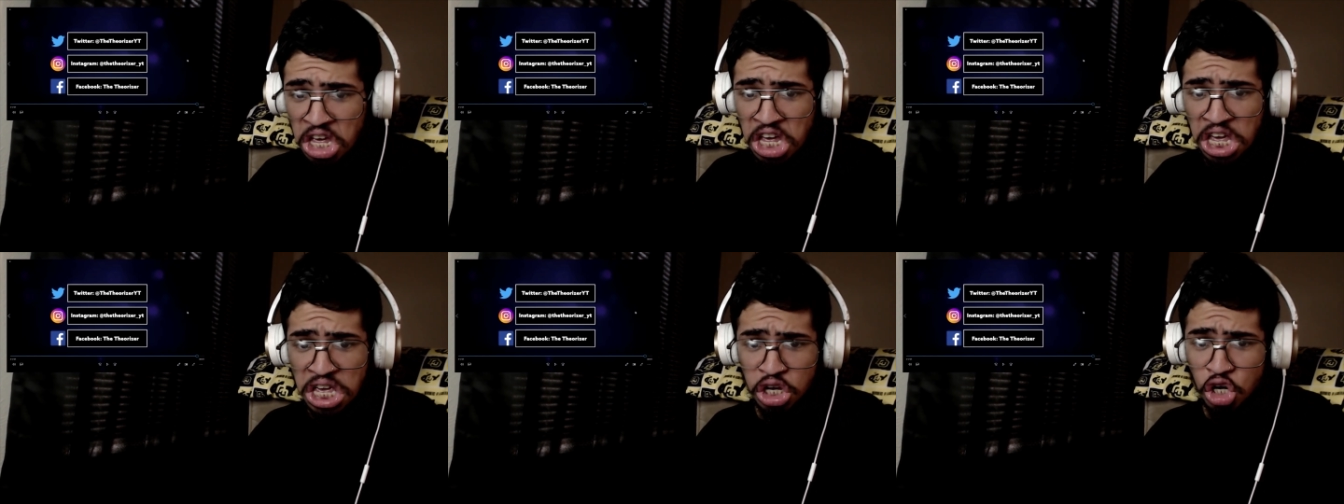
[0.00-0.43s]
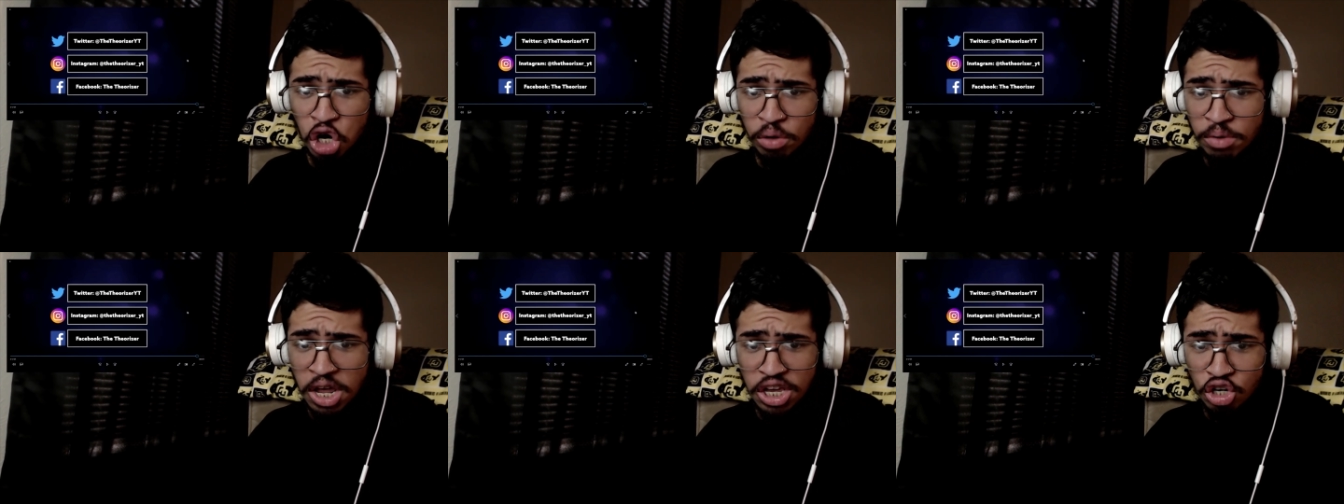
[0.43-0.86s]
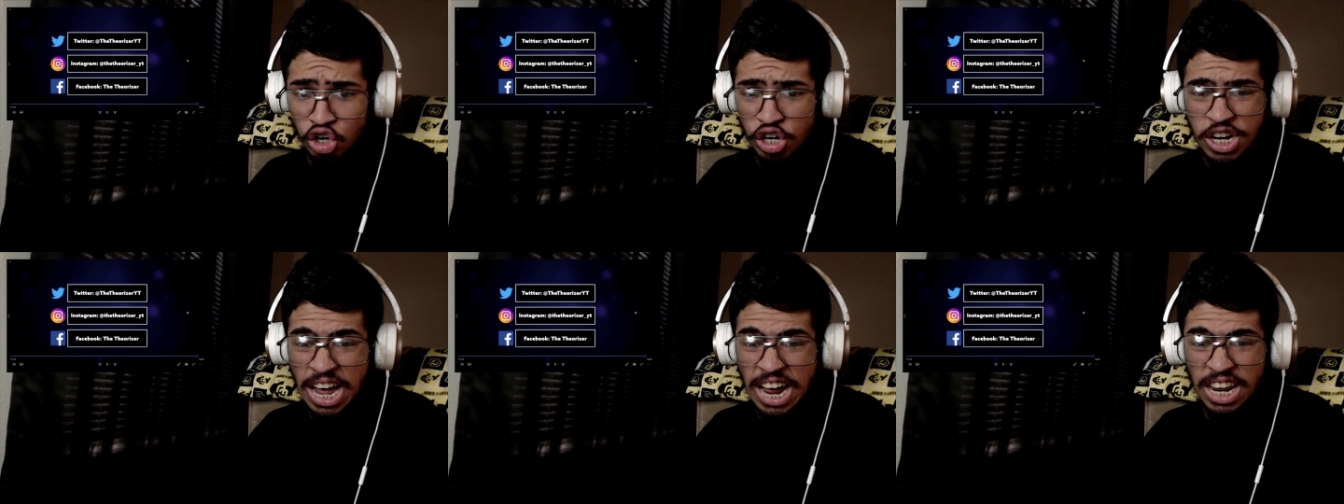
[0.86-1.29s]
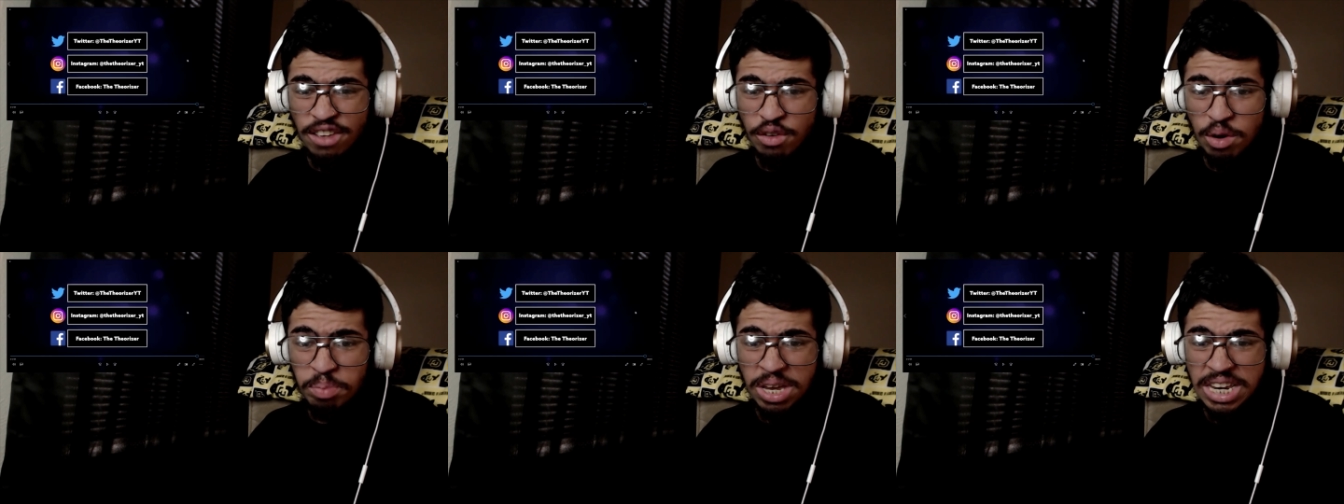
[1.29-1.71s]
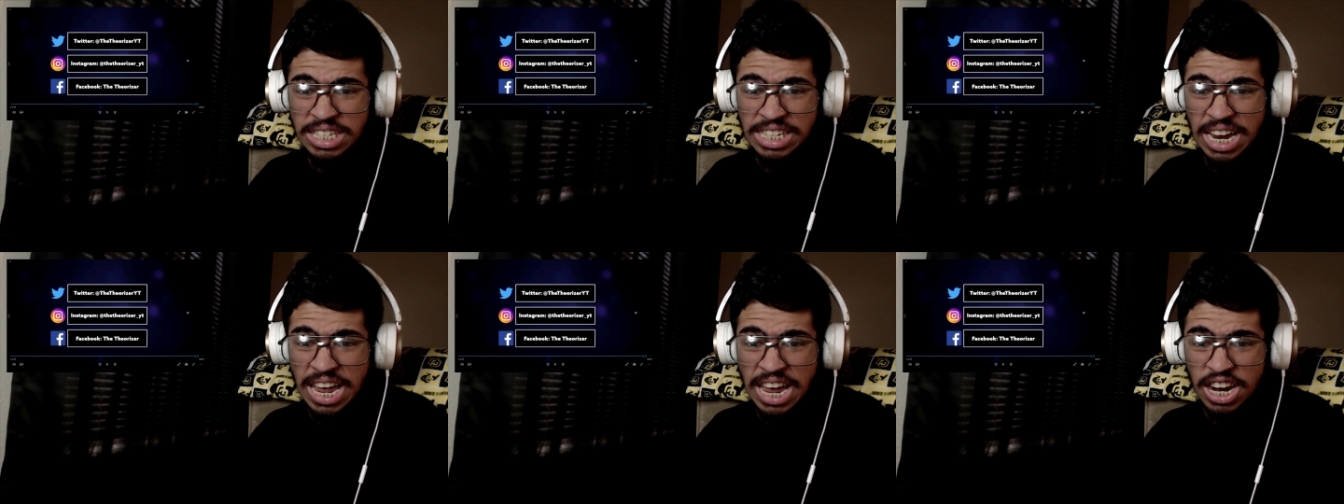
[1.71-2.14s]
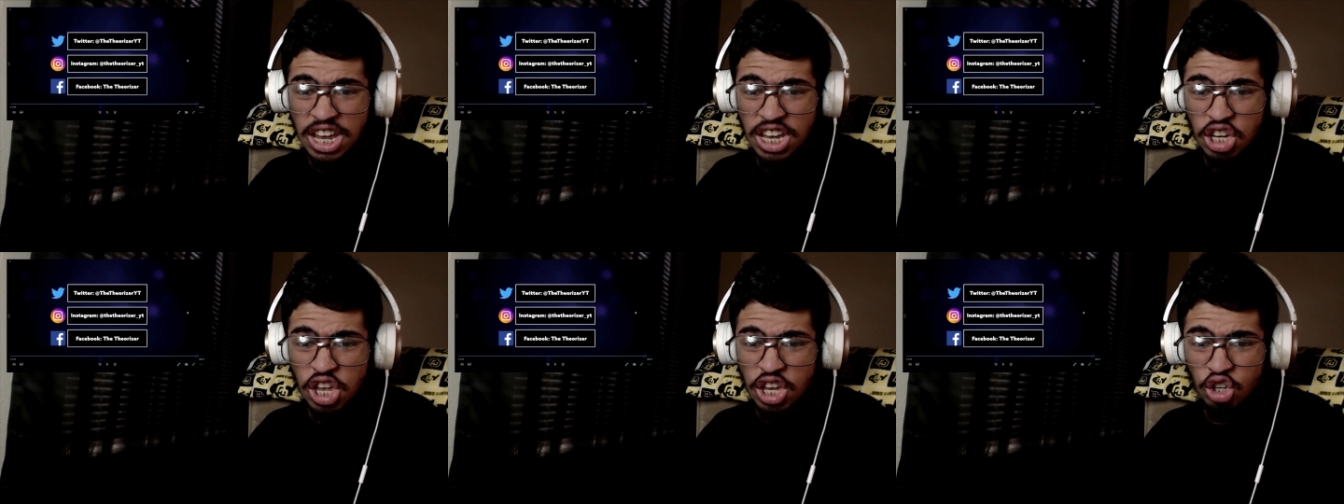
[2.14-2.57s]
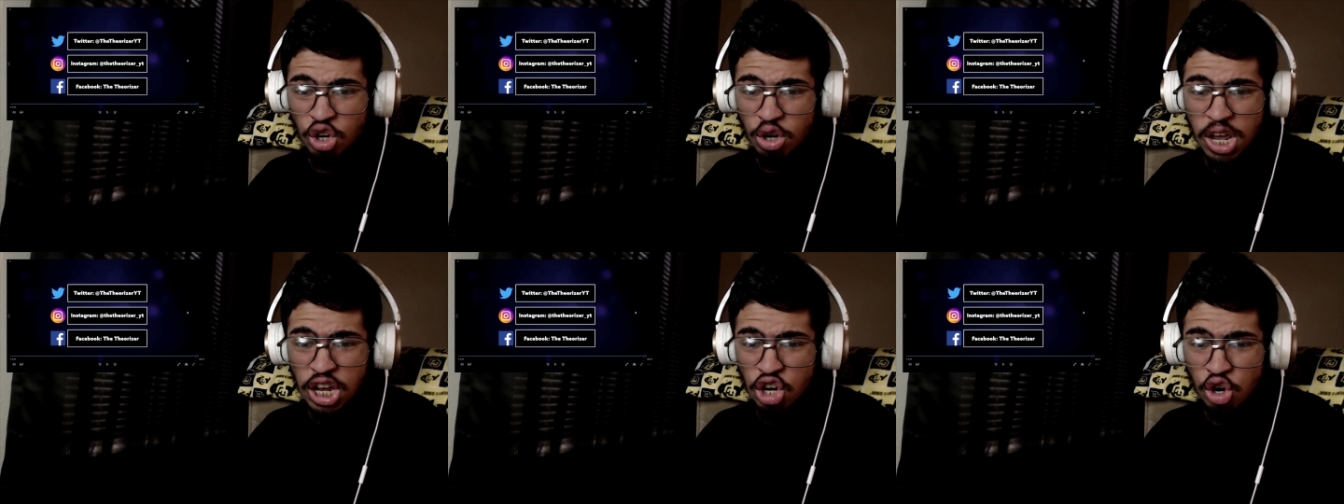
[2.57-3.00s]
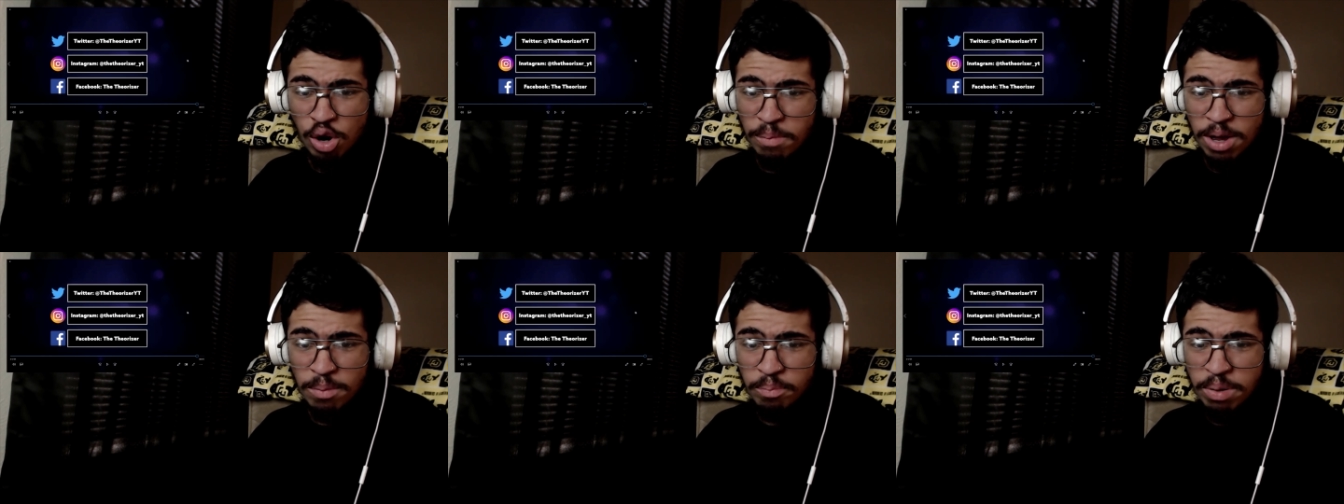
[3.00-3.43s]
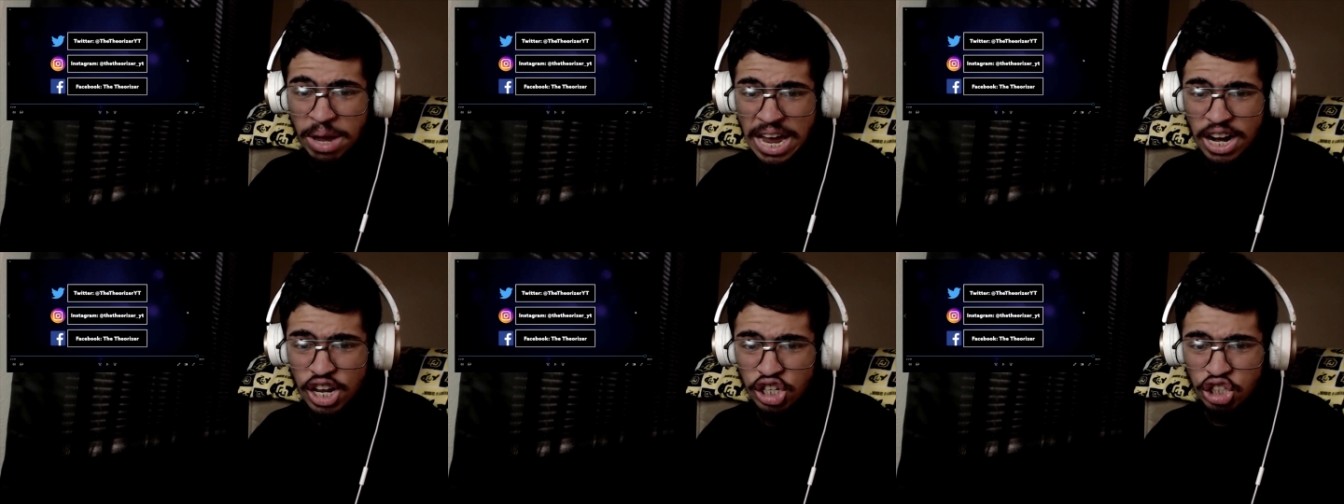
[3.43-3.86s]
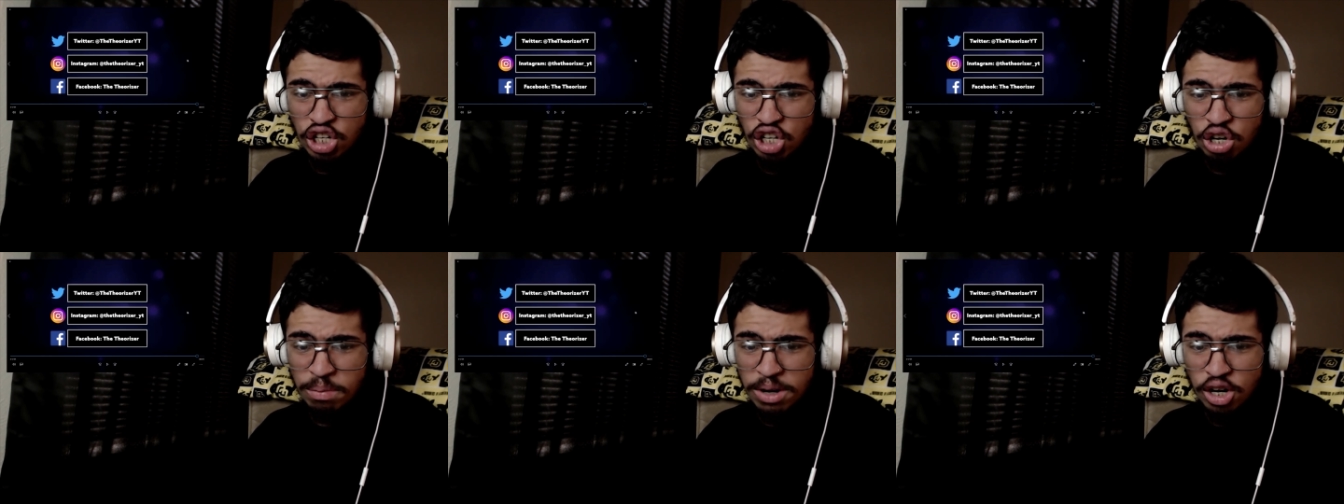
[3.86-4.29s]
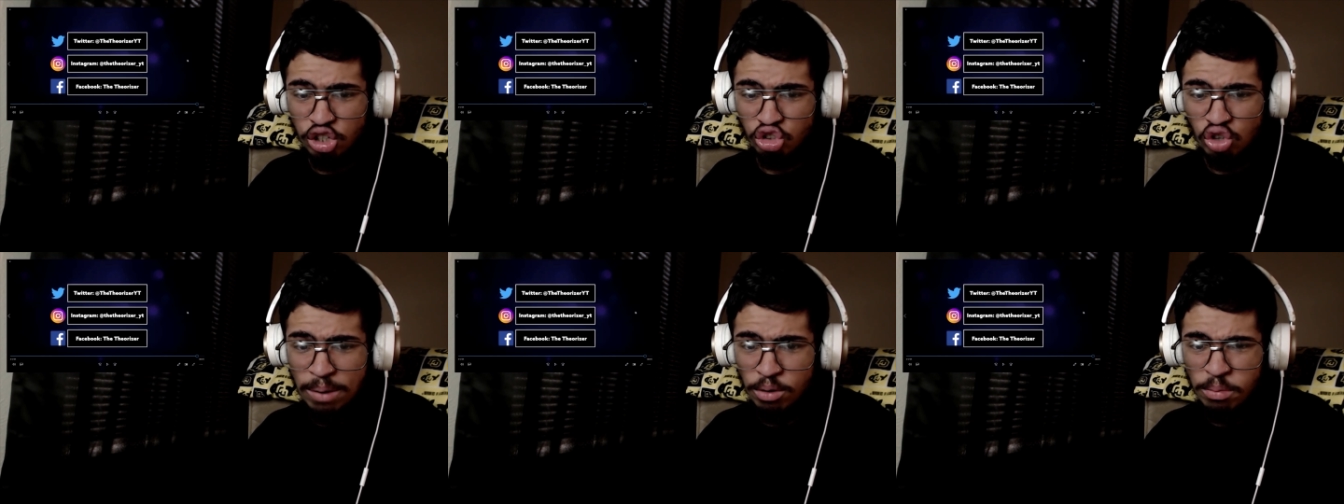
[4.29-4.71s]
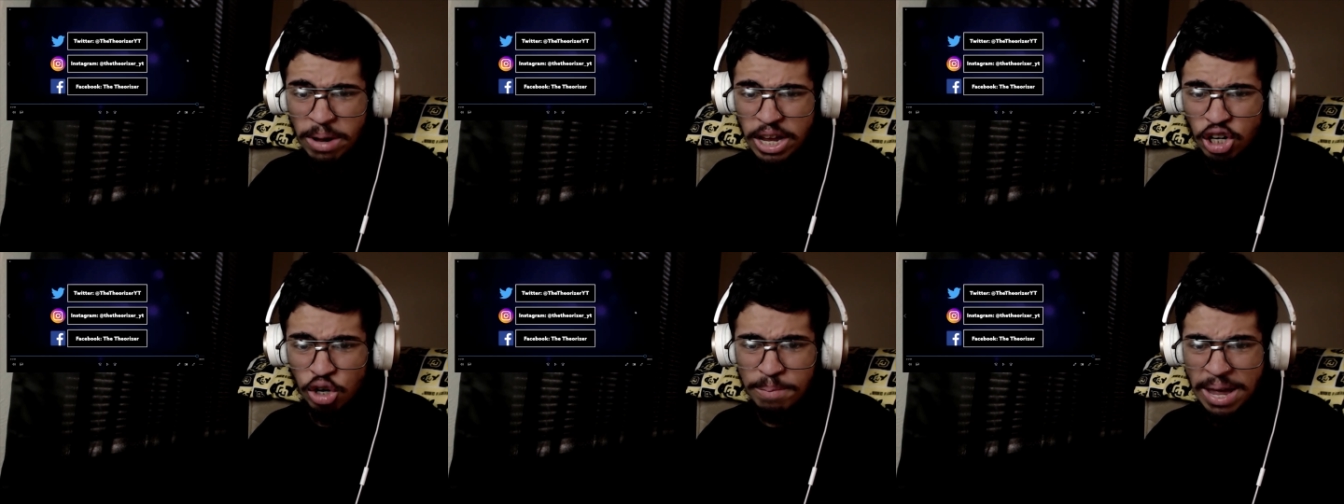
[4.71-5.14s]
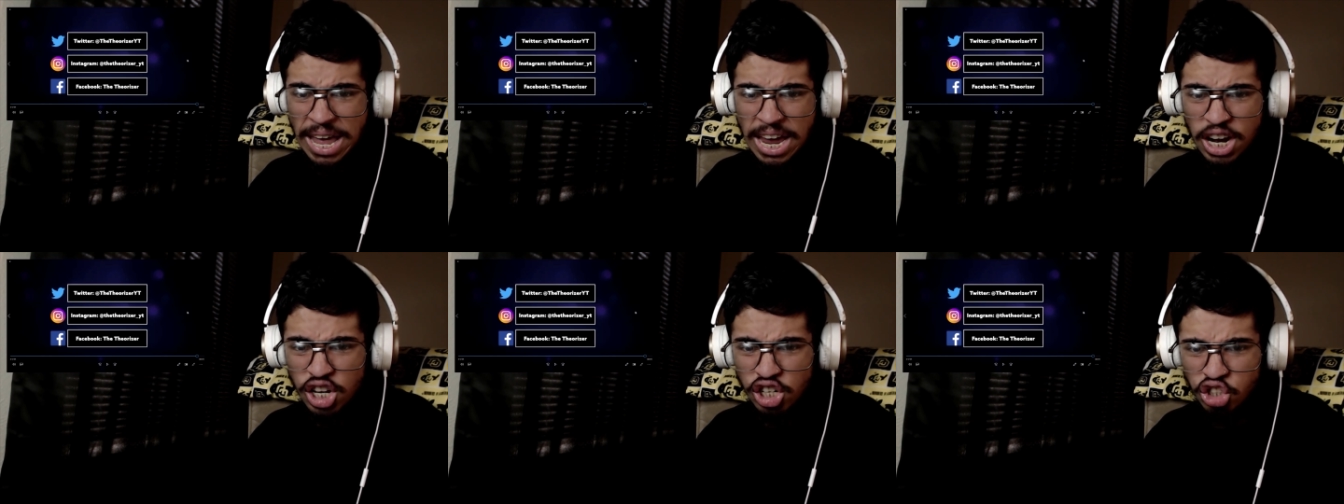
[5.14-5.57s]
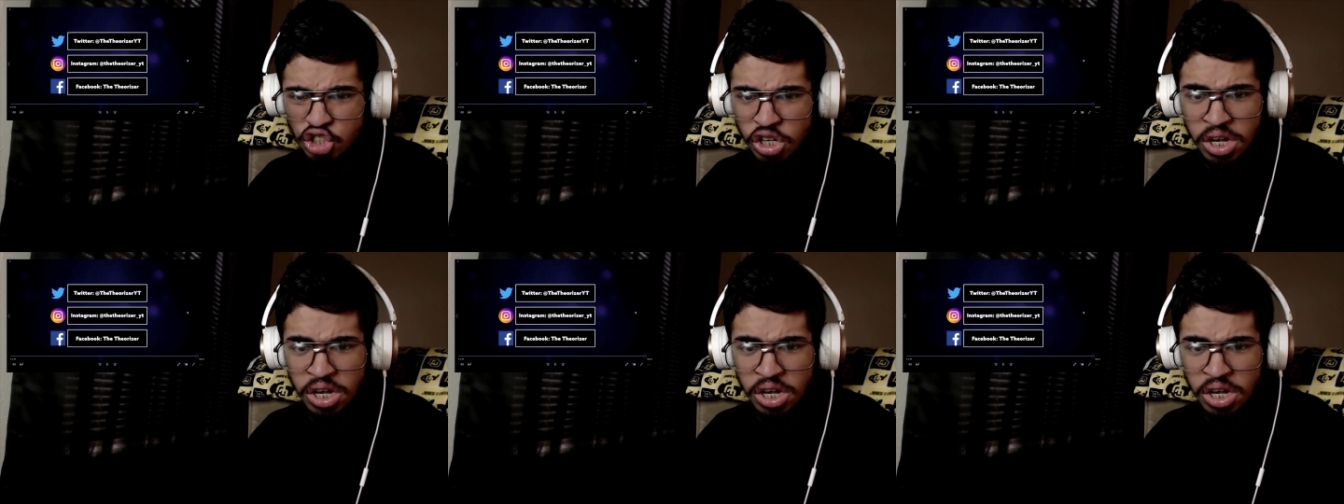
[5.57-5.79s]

He could not even be dead. He could have been banished. He could have been a troublemaker banished.